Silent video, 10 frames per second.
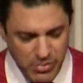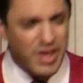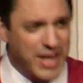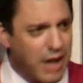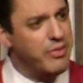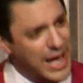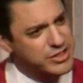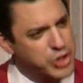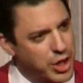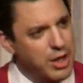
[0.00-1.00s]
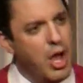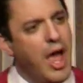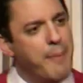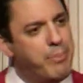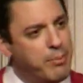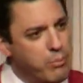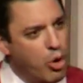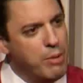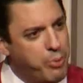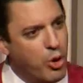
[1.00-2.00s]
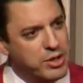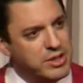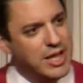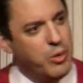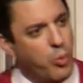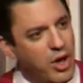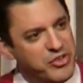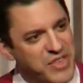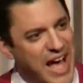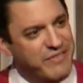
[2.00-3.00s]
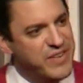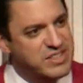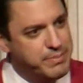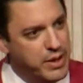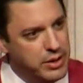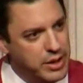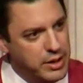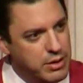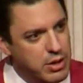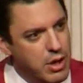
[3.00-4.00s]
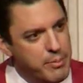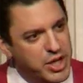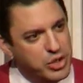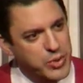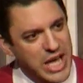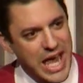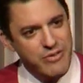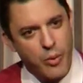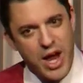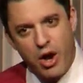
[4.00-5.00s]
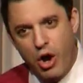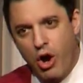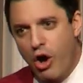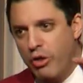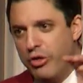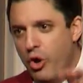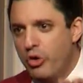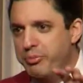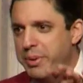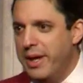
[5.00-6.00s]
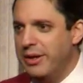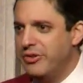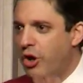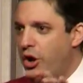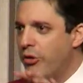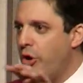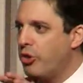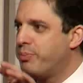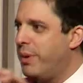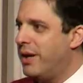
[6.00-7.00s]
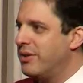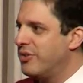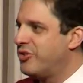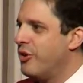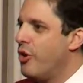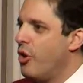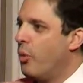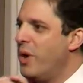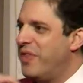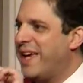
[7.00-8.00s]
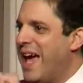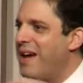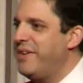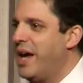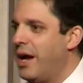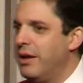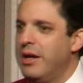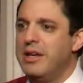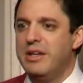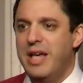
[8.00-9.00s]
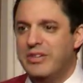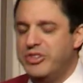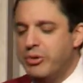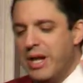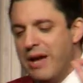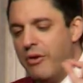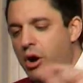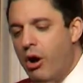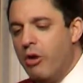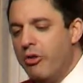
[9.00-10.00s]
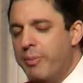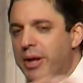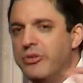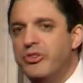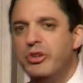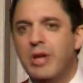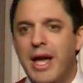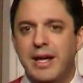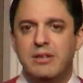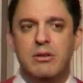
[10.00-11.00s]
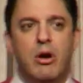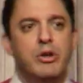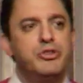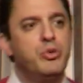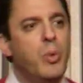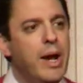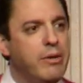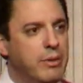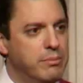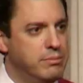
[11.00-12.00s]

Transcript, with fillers: yeah, that's good. But more importantly was that visibility, because we gave away all those pins, all those buttons with a caveat. Yes, you can have all the buttons you like as long as you wear them.